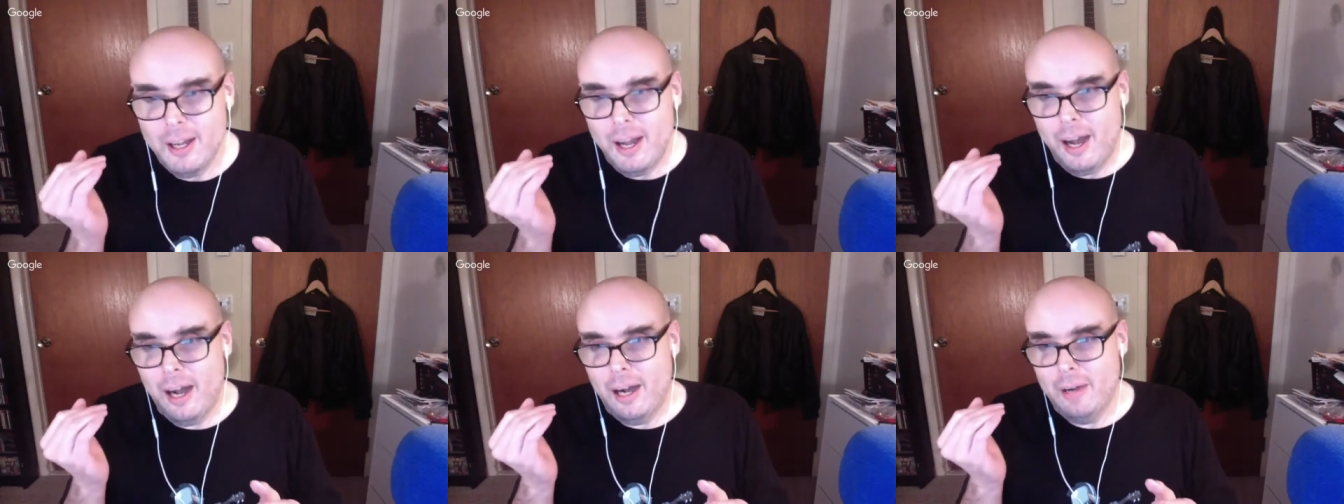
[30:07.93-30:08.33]

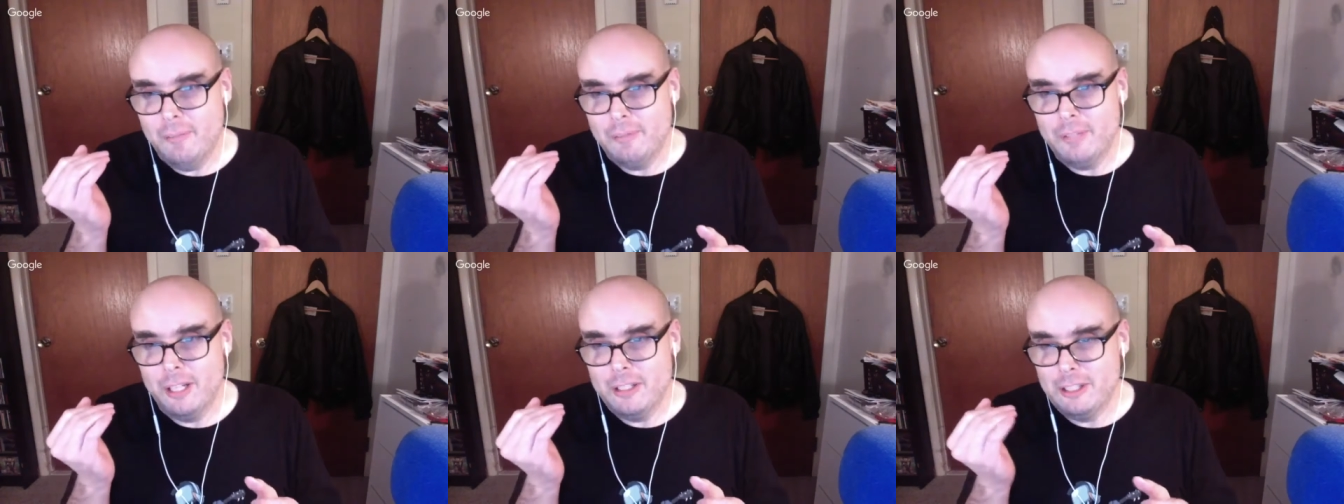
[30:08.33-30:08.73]

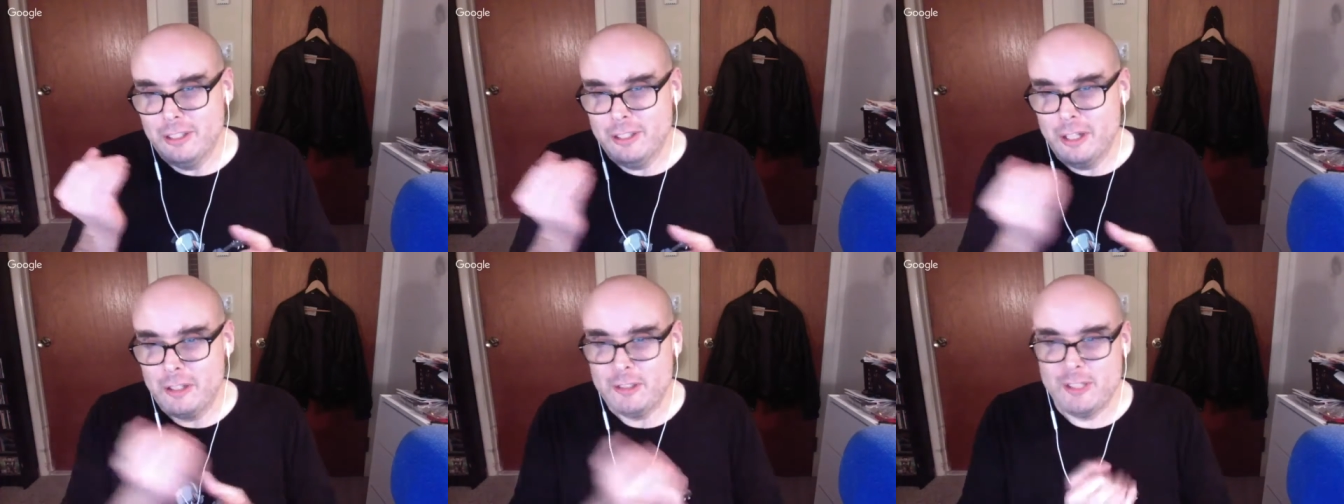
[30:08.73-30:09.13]
Until
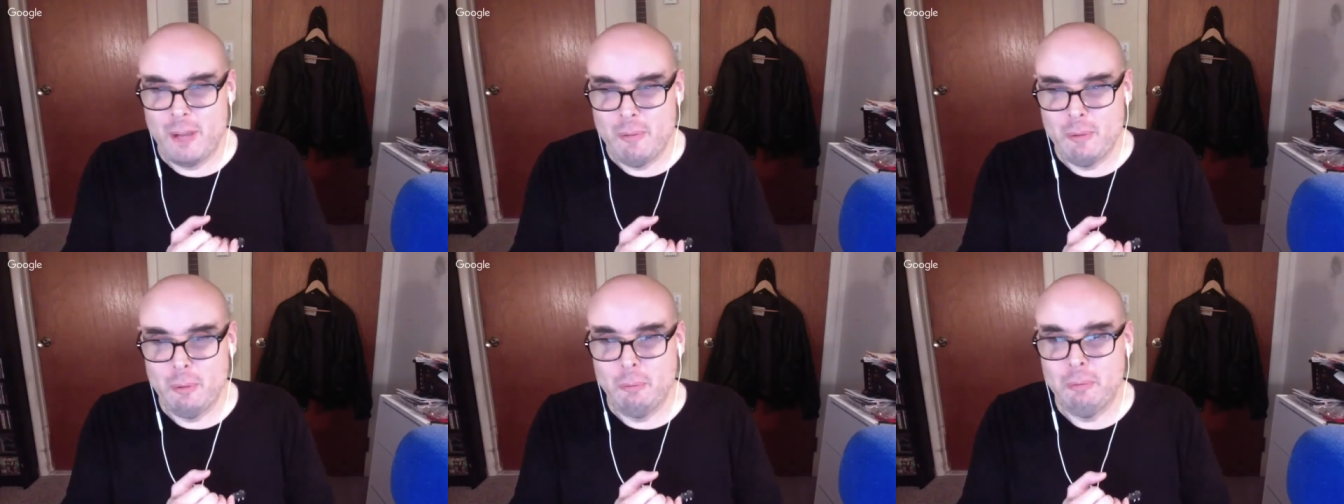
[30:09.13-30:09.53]
next time,
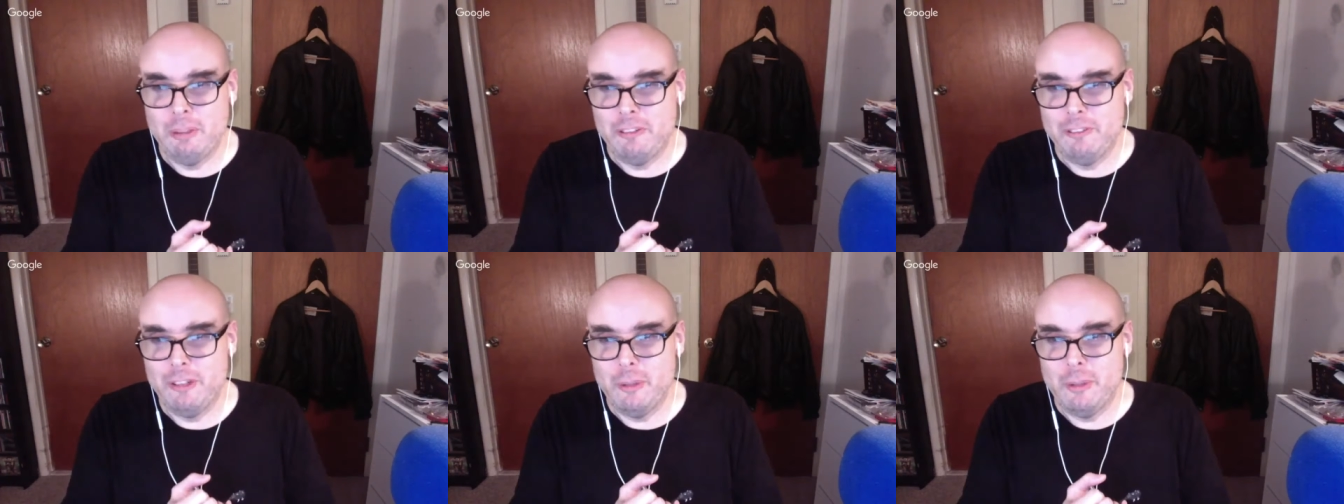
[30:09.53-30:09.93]
when we'll be
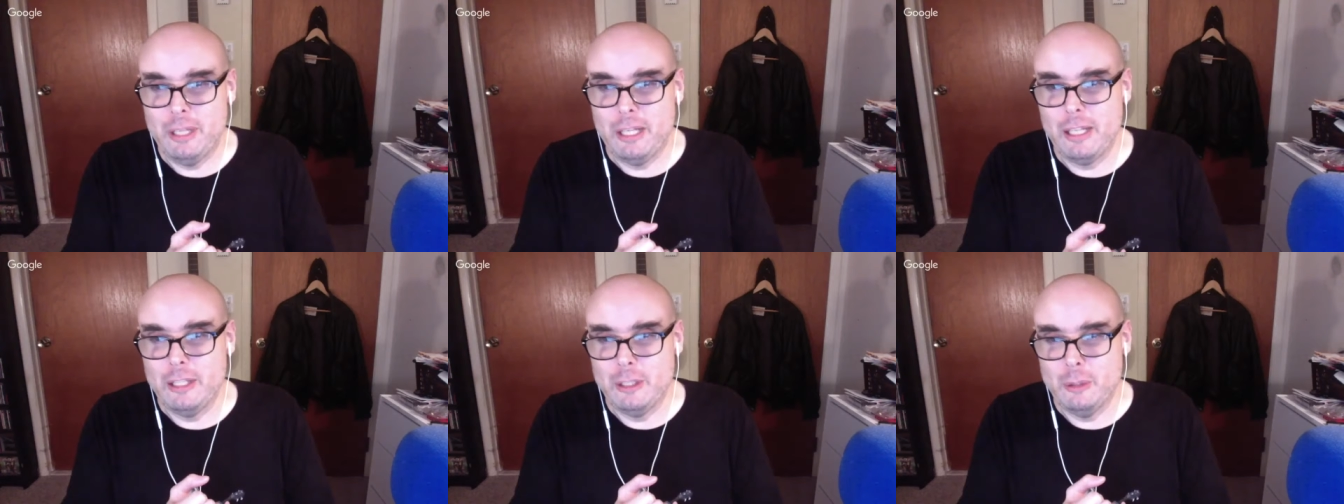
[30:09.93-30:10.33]

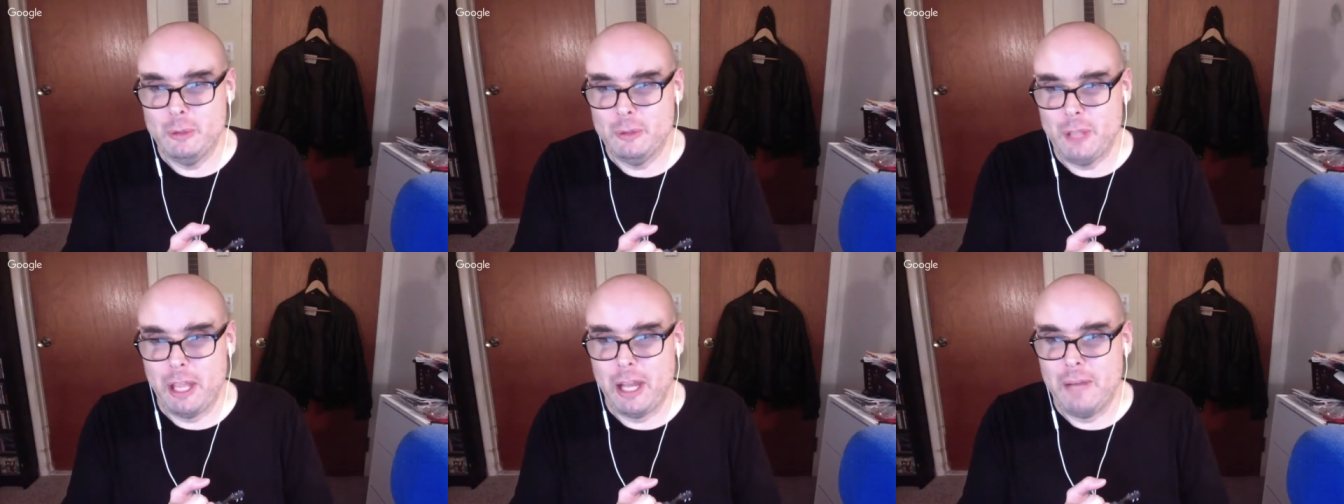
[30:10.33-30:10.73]
reviewing You
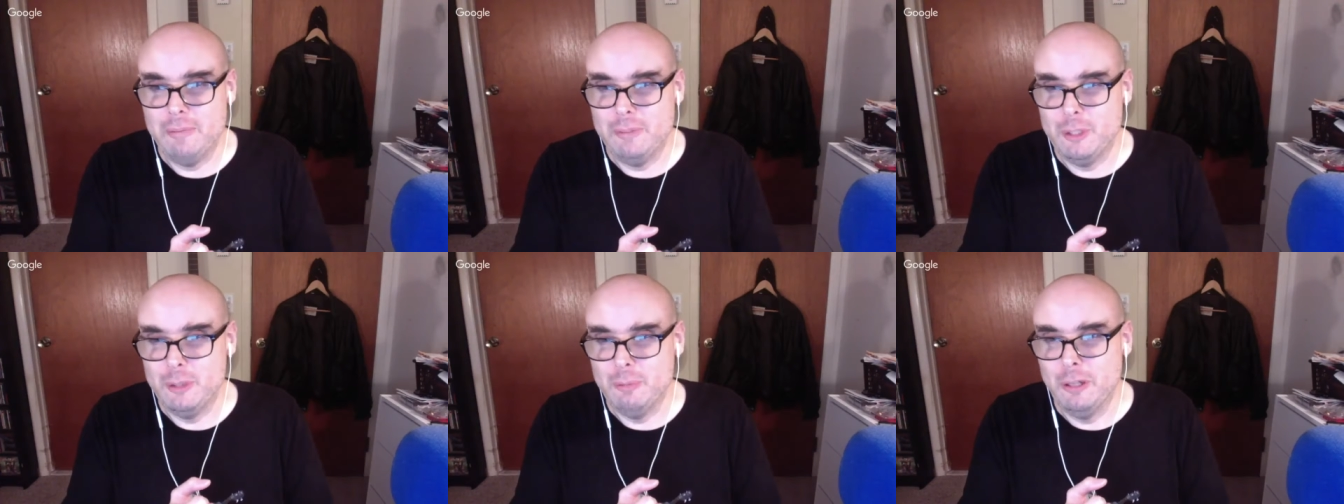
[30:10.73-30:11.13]
Say I'm
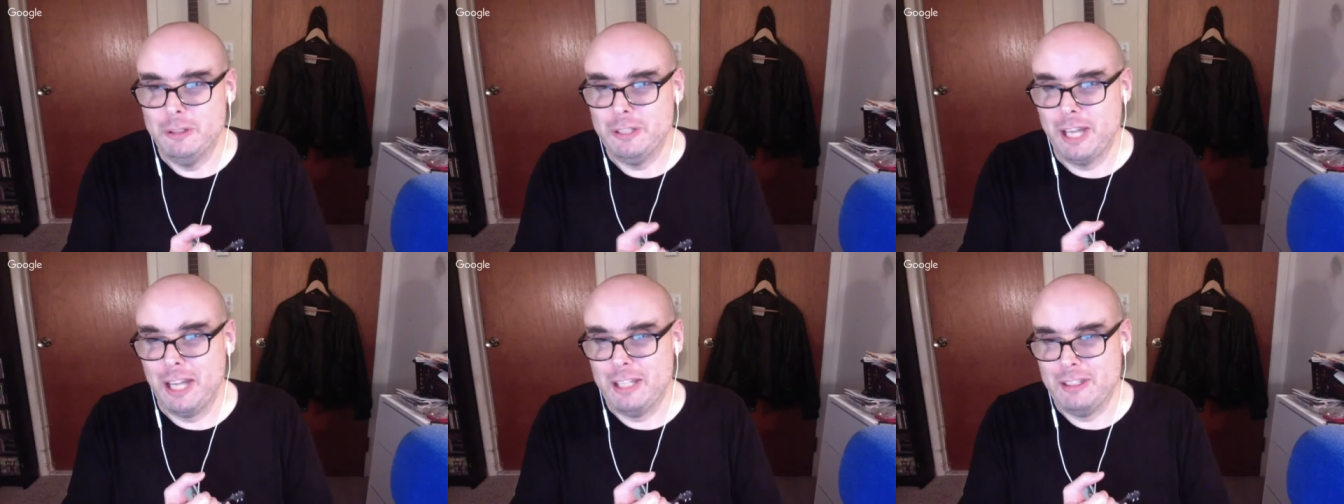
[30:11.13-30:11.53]
Too Much,
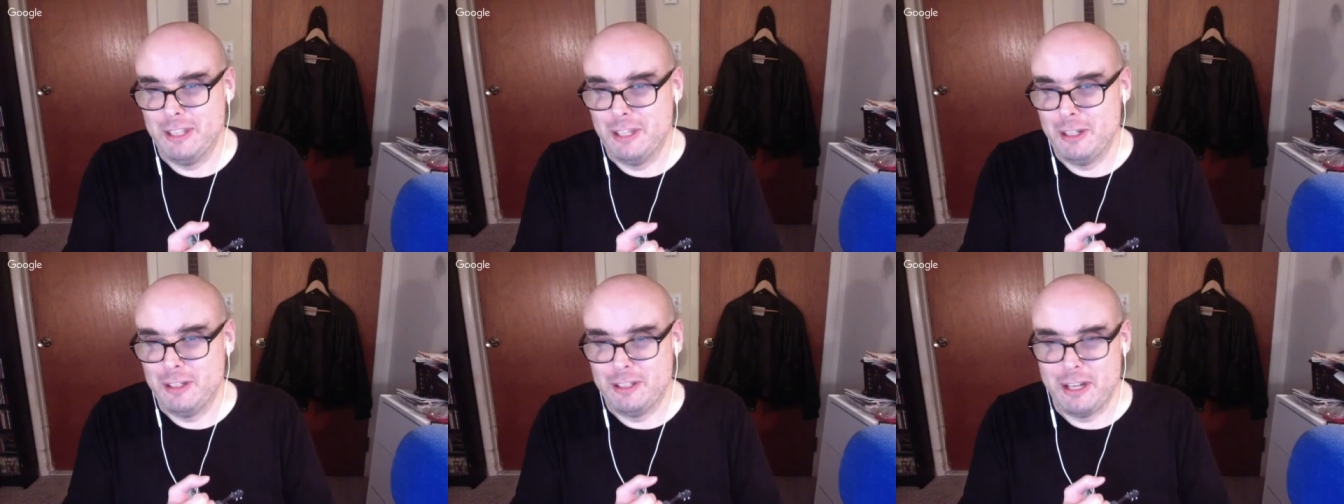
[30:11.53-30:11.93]
I Say
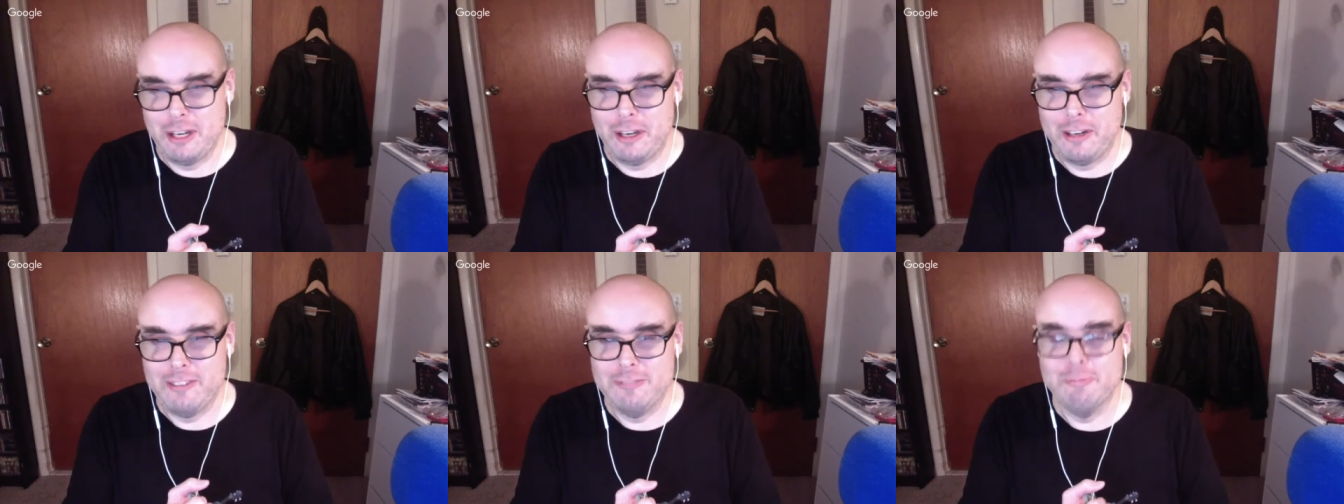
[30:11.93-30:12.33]
You're Not
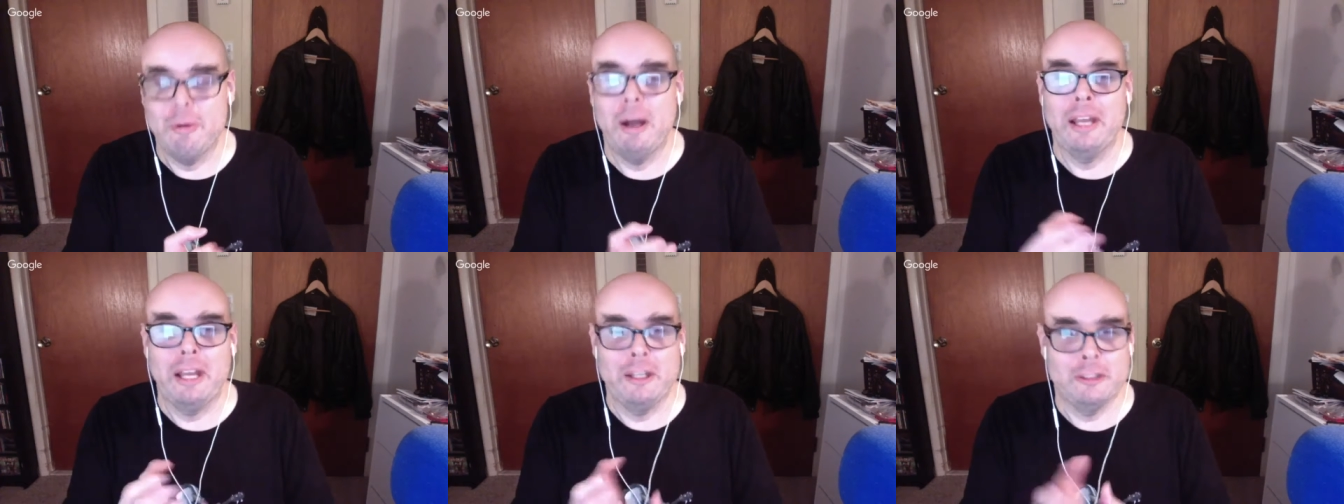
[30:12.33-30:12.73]
Enough
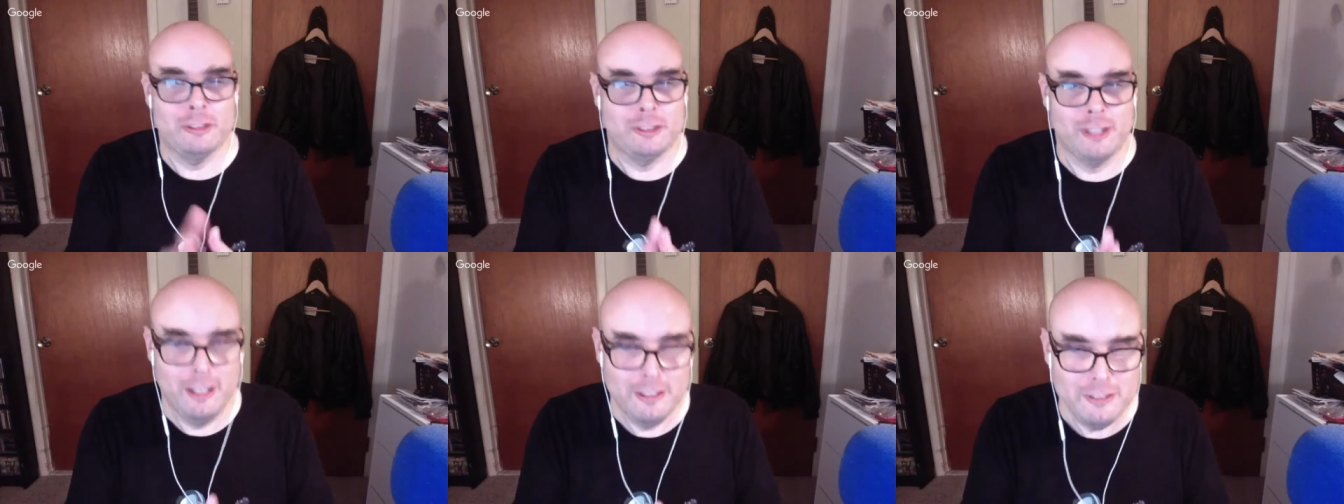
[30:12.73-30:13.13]
by
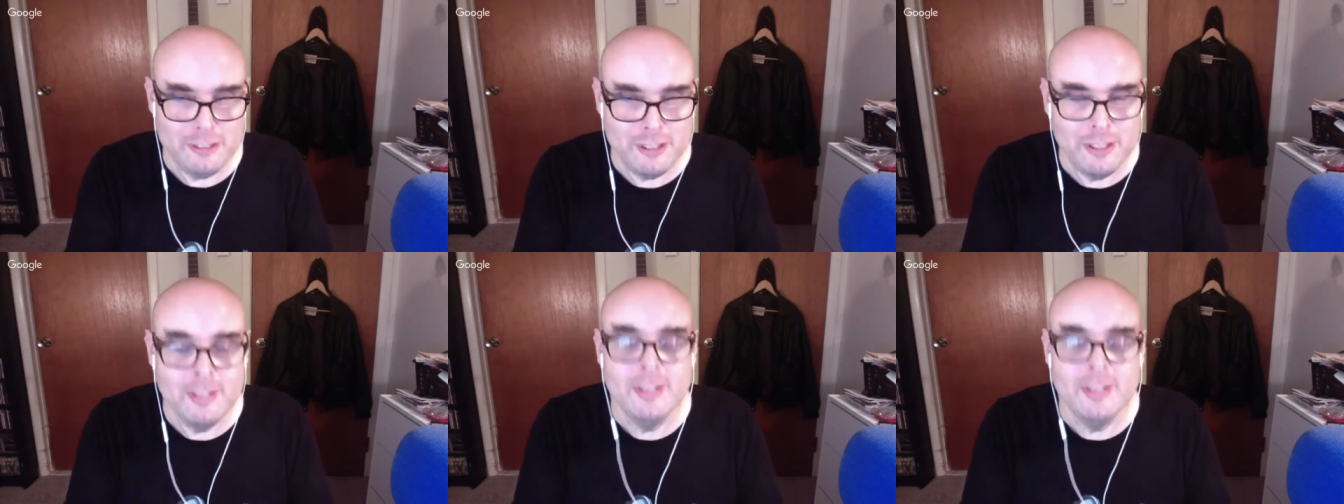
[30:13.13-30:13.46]
Estrons.